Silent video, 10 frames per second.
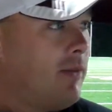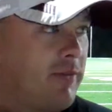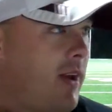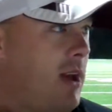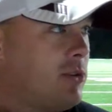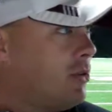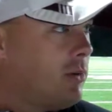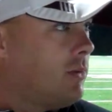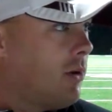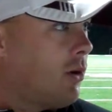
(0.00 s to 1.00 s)
Fans
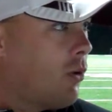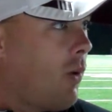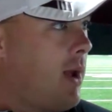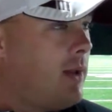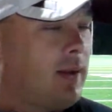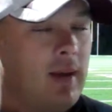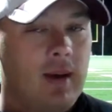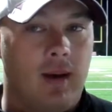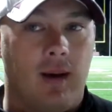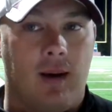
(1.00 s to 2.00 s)
are great.
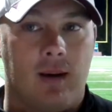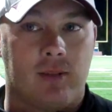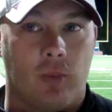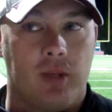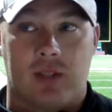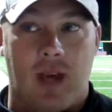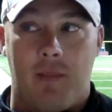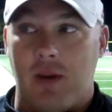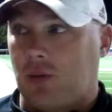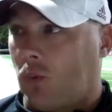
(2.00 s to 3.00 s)
So we just got
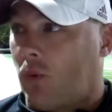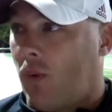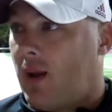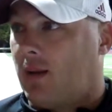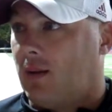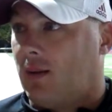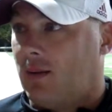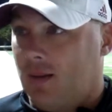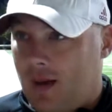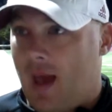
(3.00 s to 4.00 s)
to make sure we're ready to
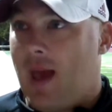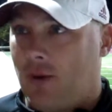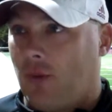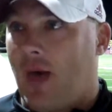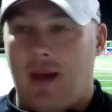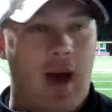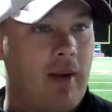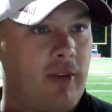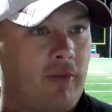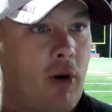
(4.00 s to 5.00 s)
handle that kind
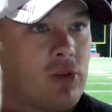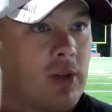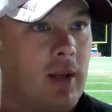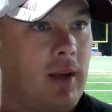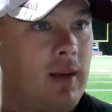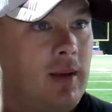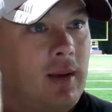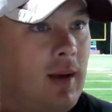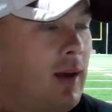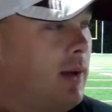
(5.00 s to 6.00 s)
of adversity
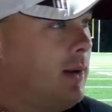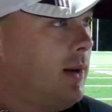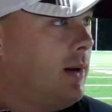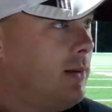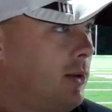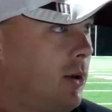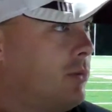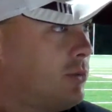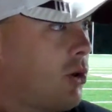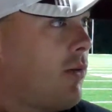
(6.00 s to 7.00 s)

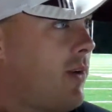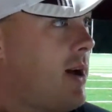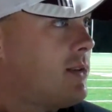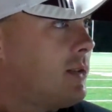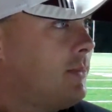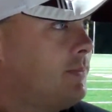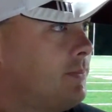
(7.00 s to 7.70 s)
and start fast.